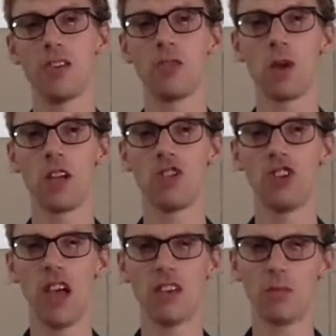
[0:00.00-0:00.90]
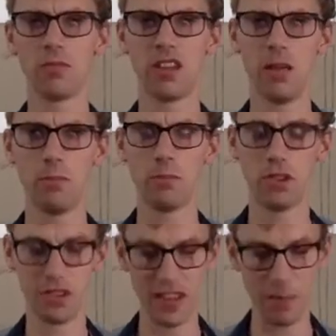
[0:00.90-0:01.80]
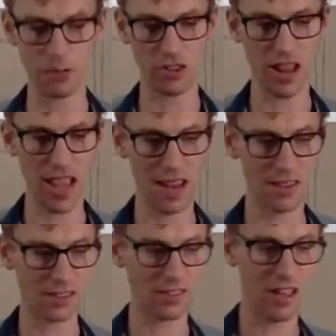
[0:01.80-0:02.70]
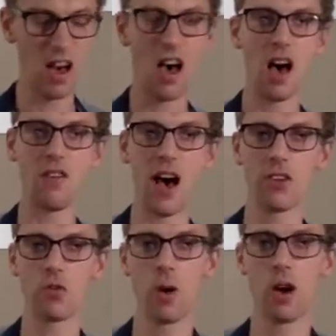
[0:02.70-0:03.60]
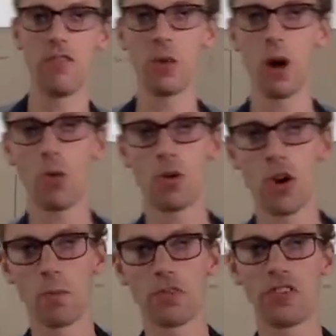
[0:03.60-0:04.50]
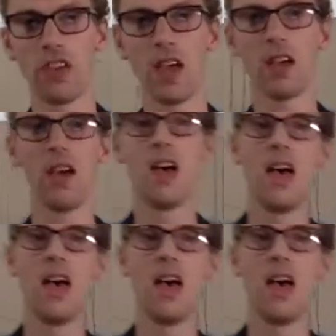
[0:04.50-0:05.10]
So we're going to share some tips and hints of how to work really well with composite.